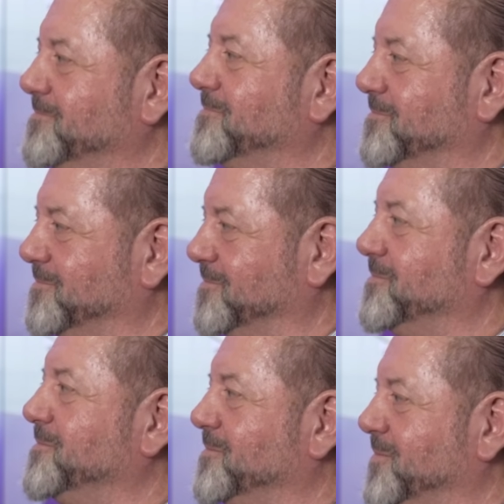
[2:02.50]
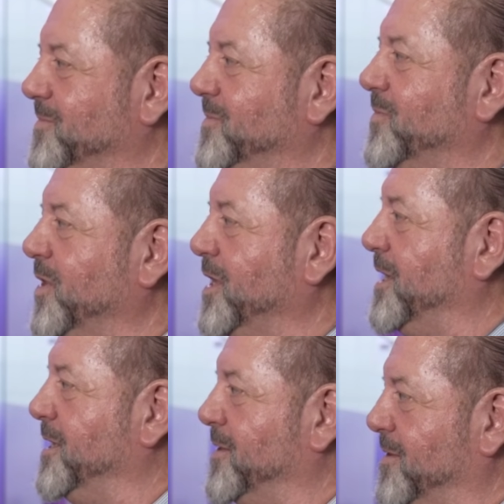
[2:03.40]

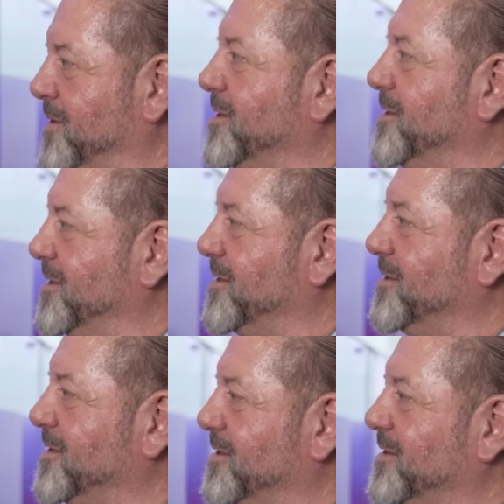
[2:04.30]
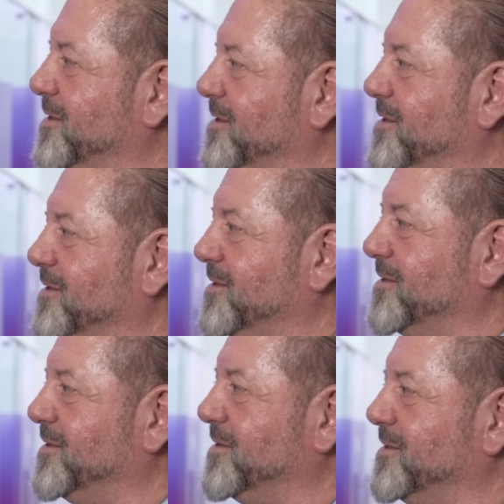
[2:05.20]

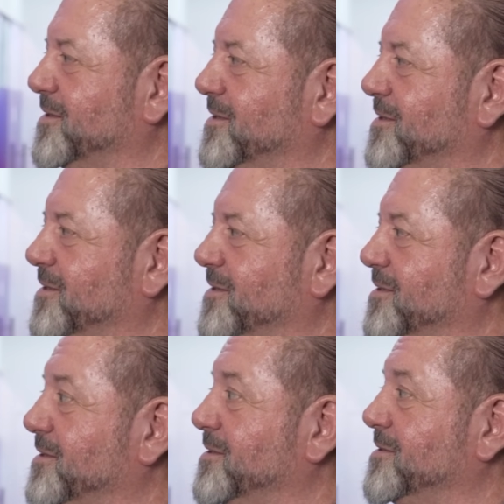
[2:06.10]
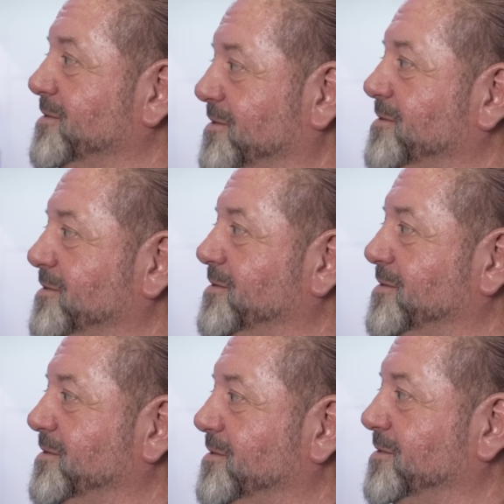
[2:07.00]

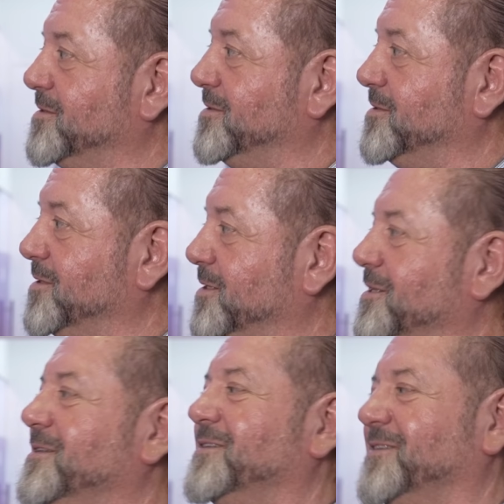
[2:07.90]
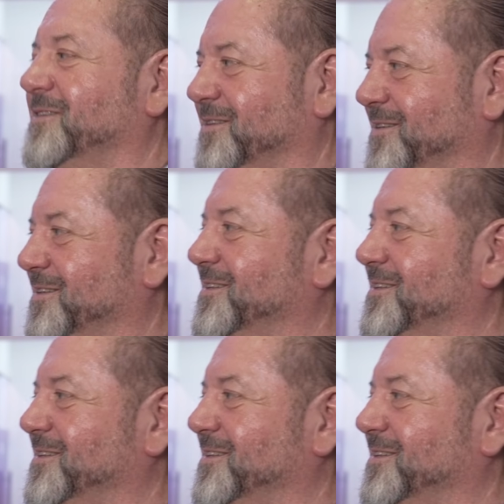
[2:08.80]
This person isn't speaking.